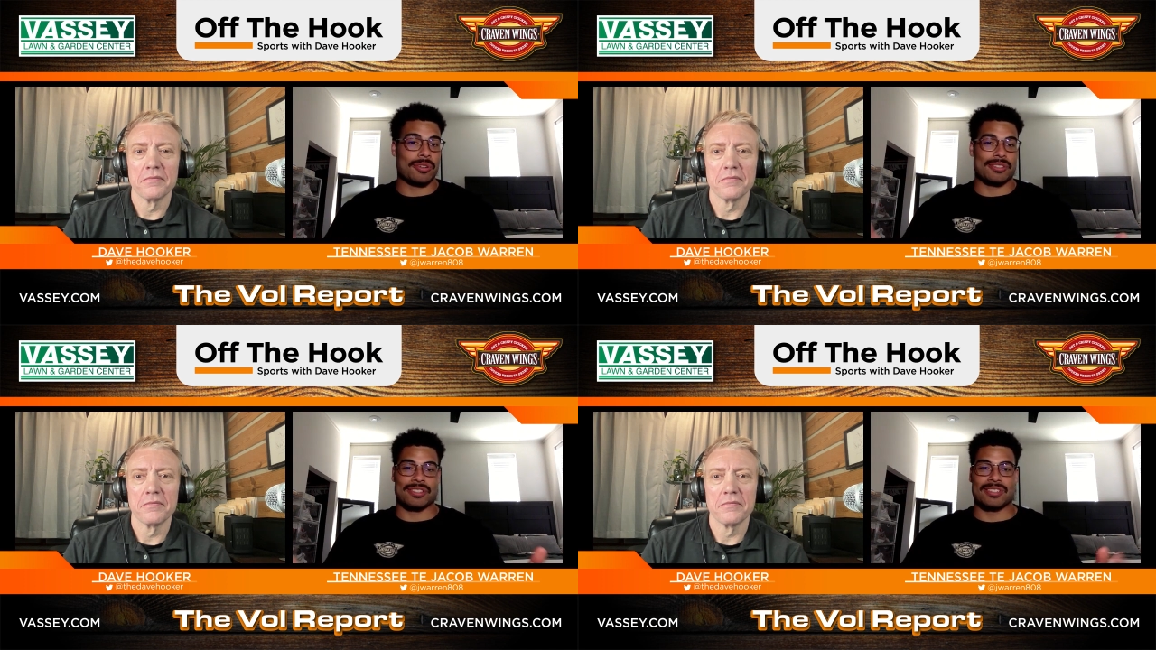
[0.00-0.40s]

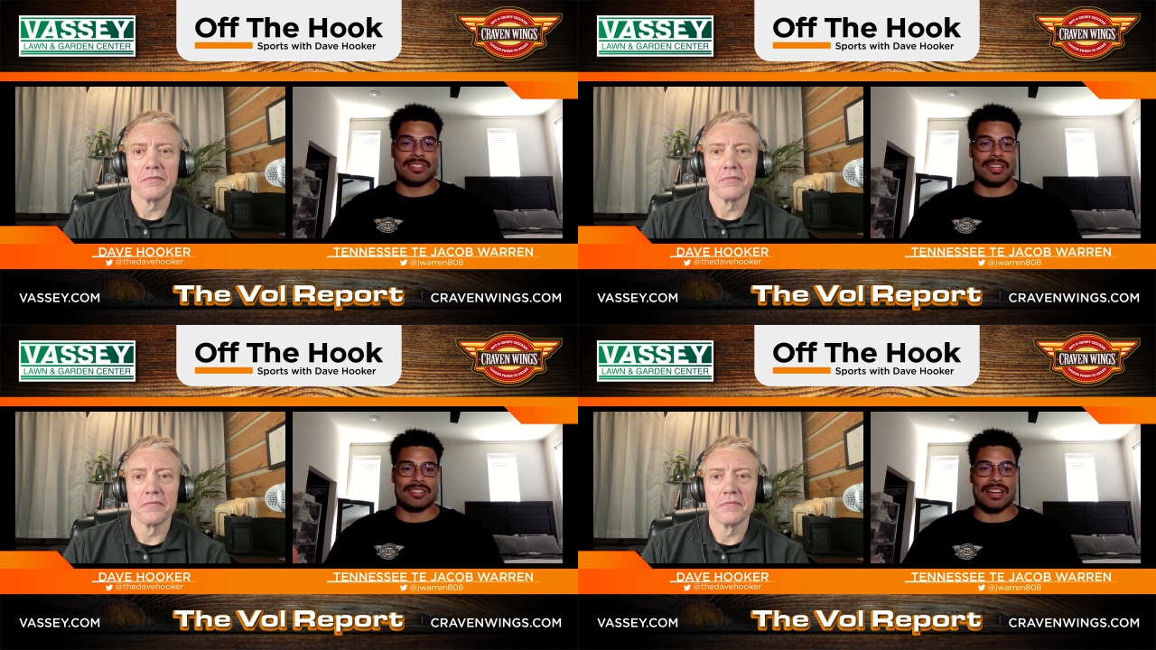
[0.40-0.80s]
Speaker 1: you
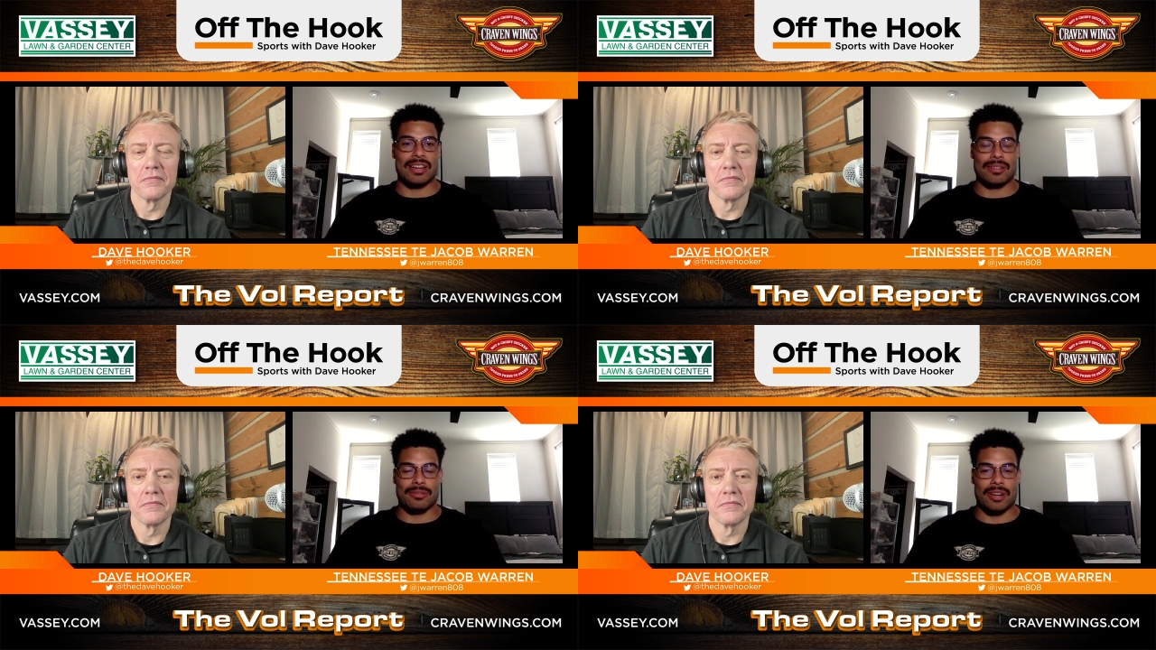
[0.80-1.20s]
know, we're
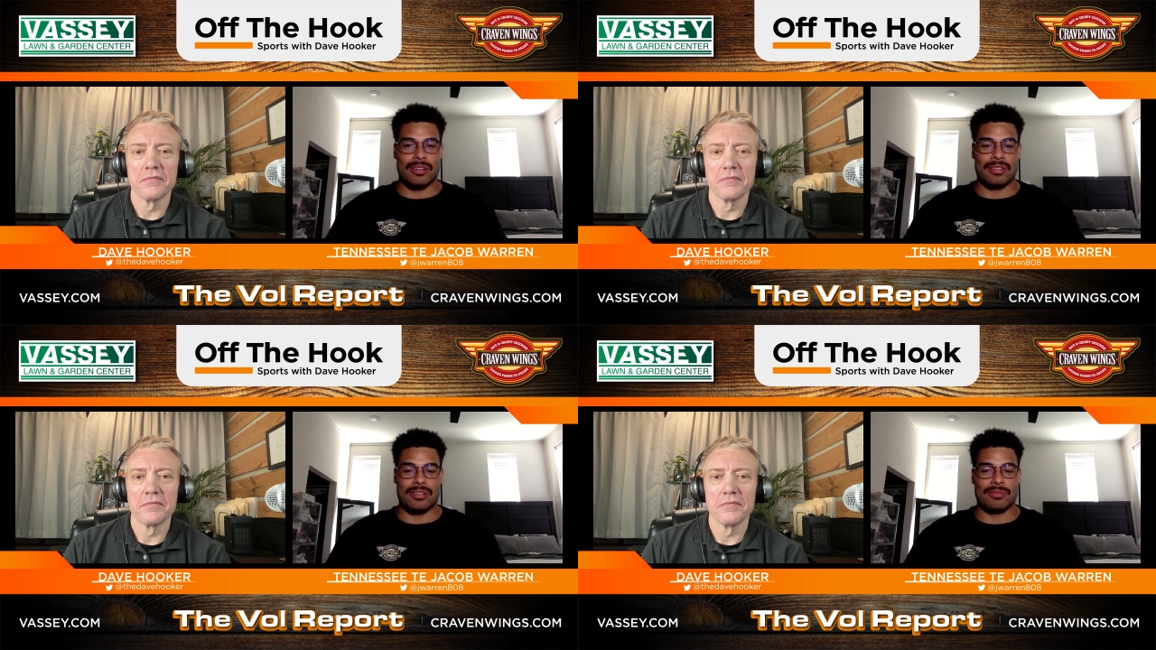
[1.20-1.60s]
excited,
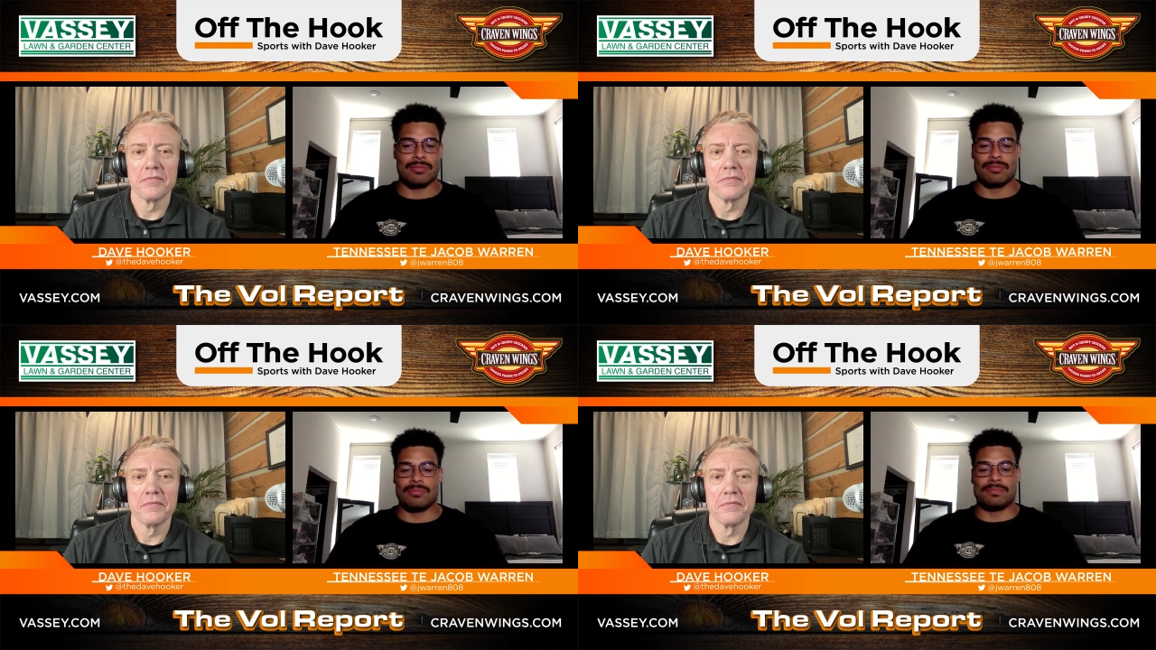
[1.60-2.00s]
obviously,
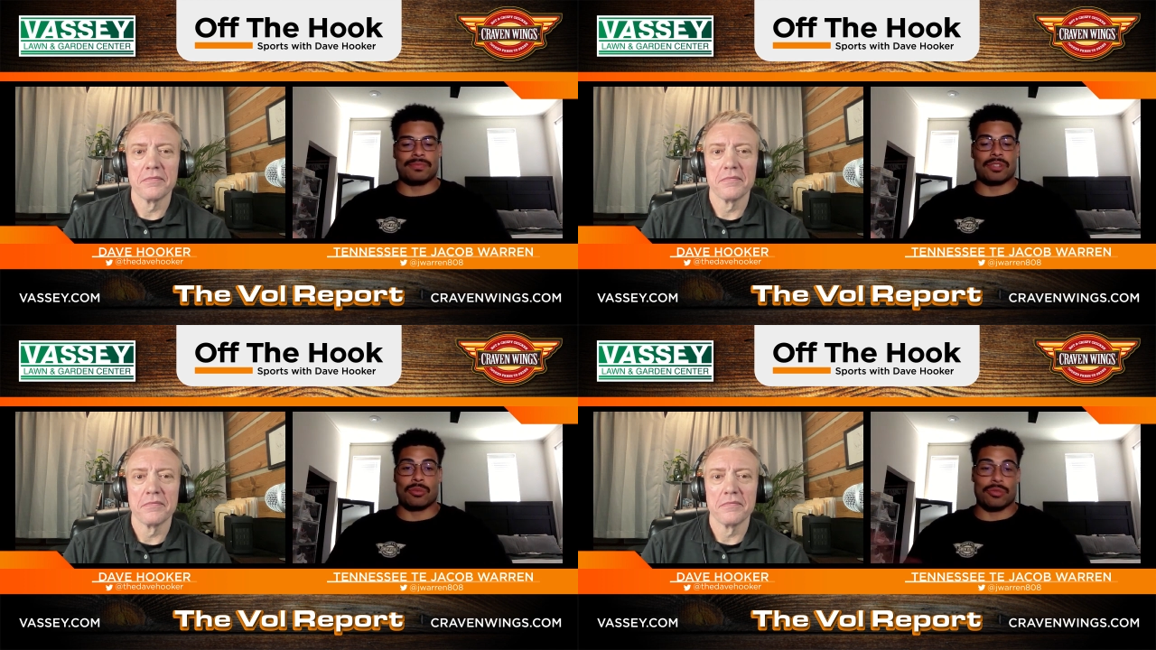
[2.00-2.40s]
but,
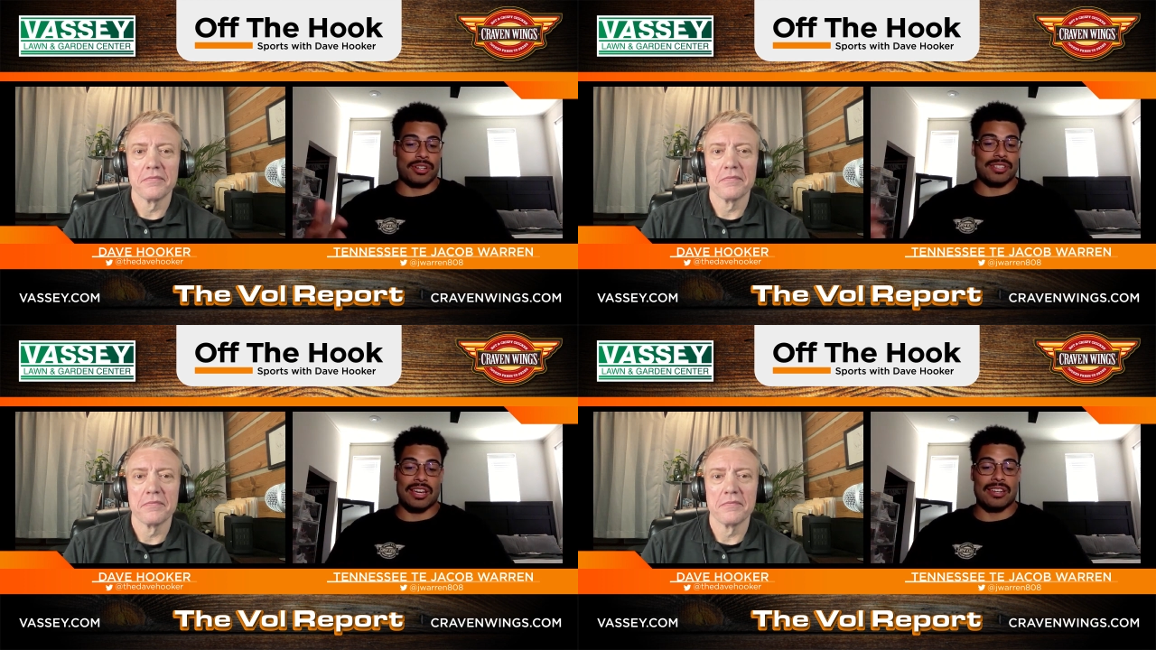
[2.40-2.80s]
you
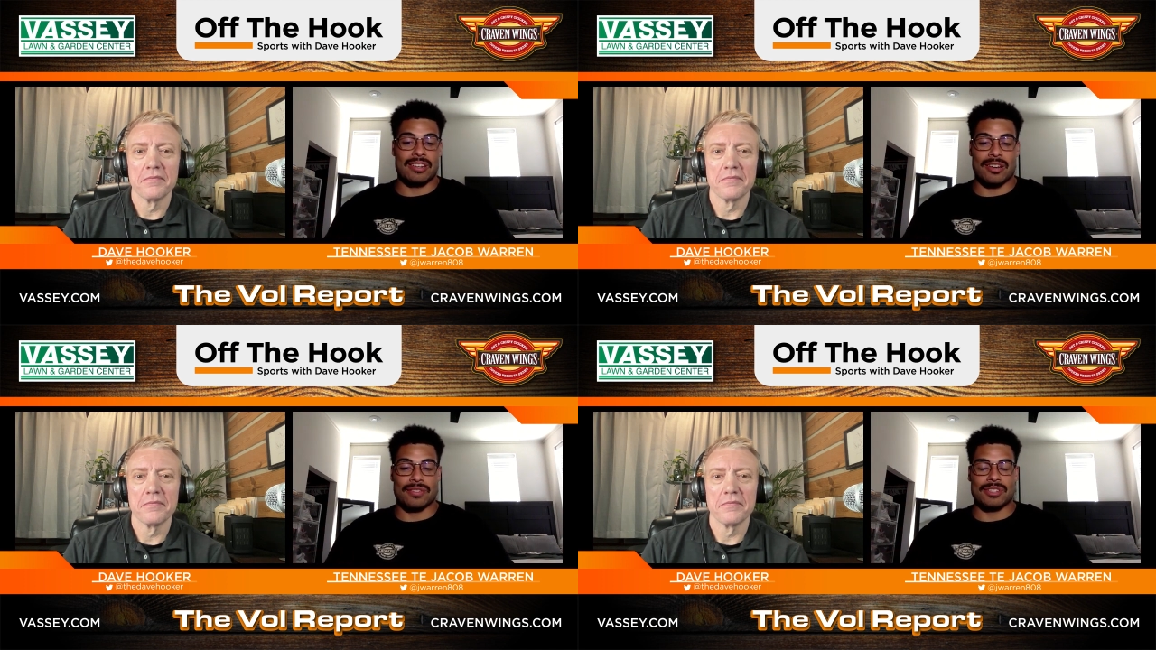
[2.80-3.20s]
know, Vol
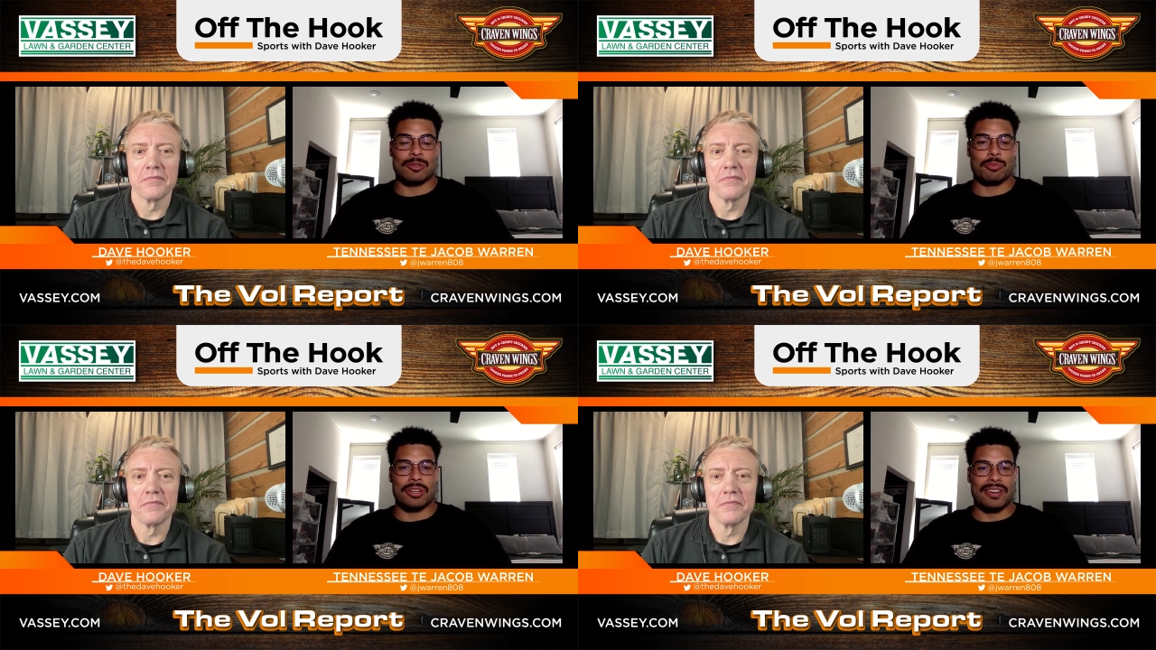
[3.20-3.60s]
Nation
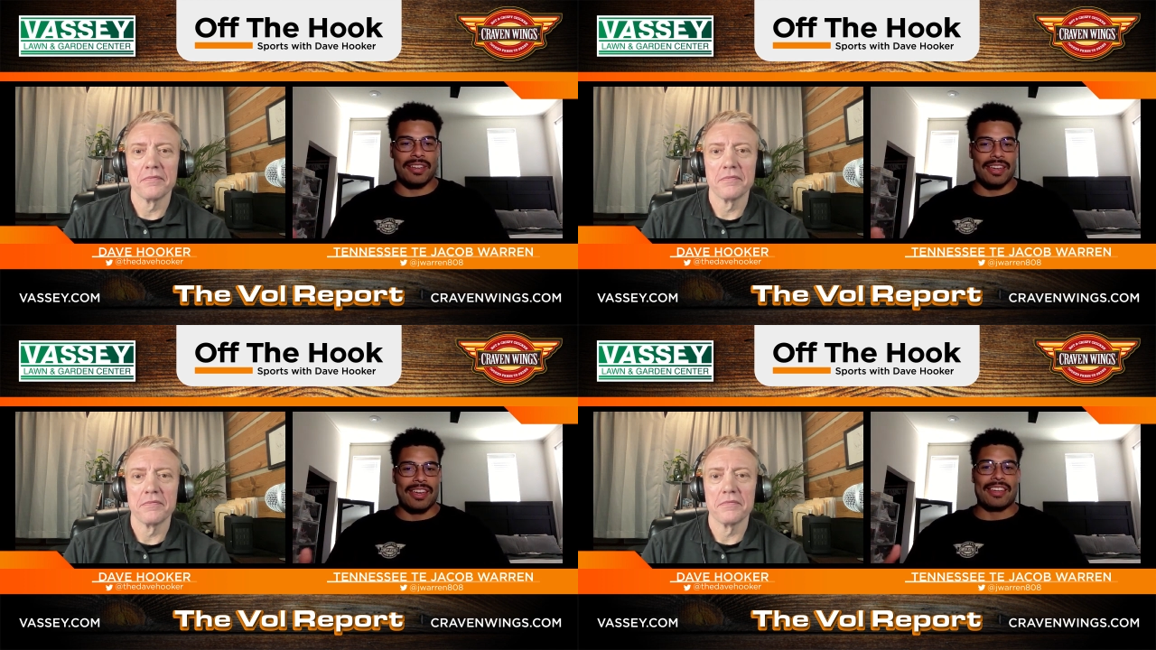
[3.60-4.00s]
and our
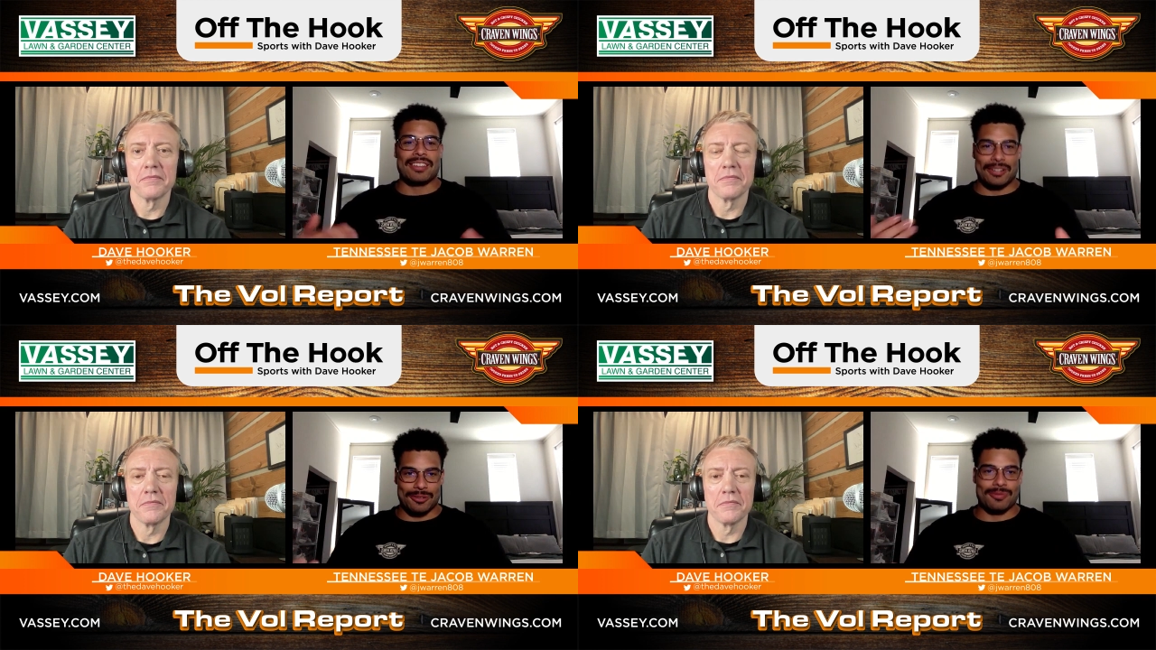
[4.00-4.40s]
fans and
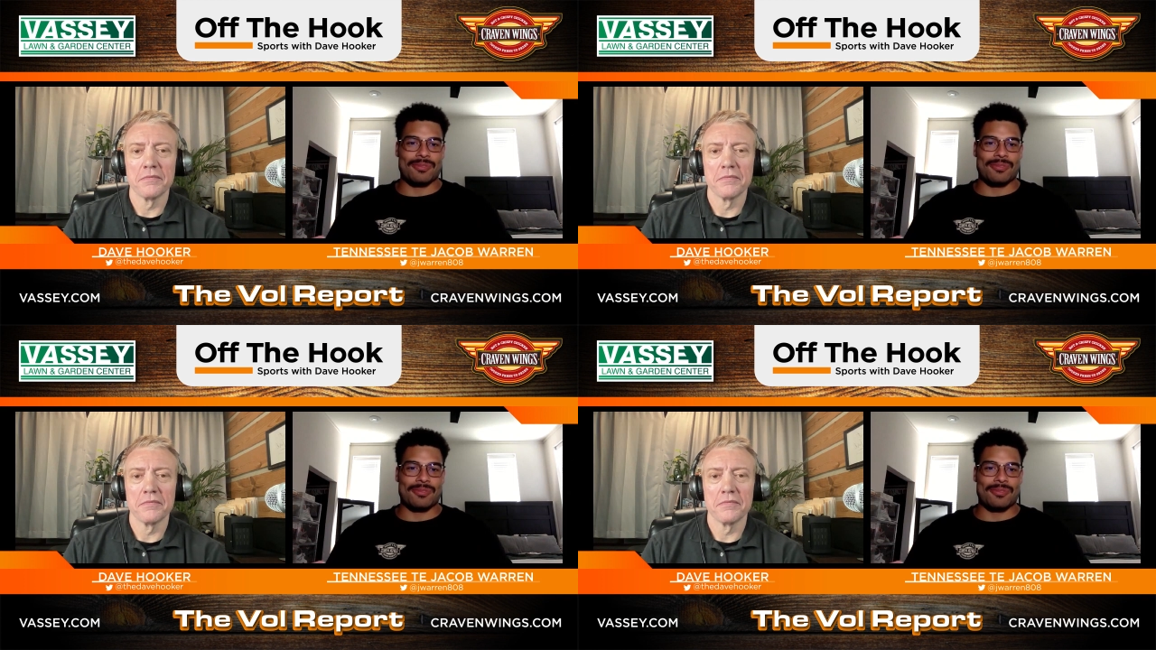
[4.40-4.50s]
the people that